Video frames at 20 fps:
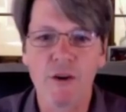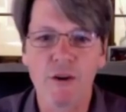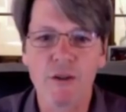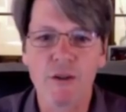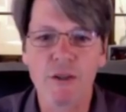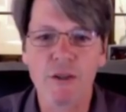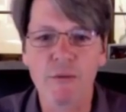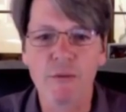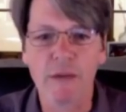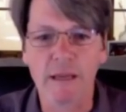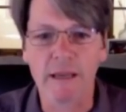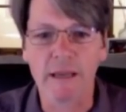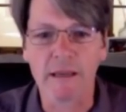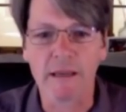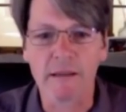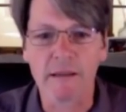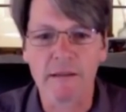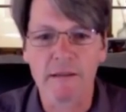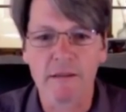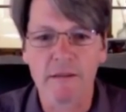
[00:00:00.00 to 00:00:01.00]
you're doing
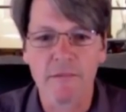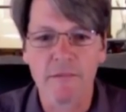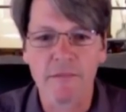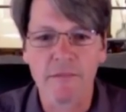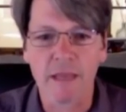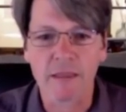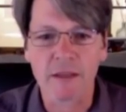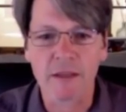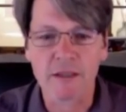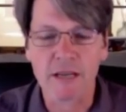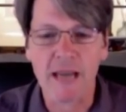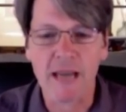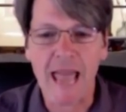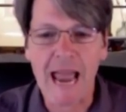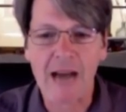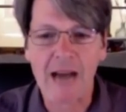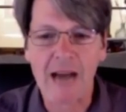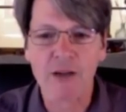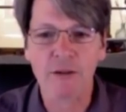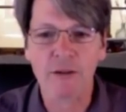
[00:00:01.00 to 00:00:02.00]
it, that there's
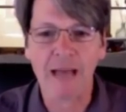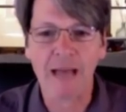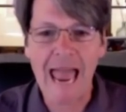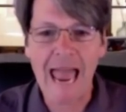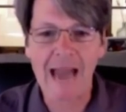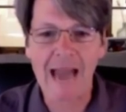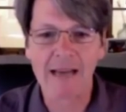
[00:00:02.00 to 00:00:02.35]
an actual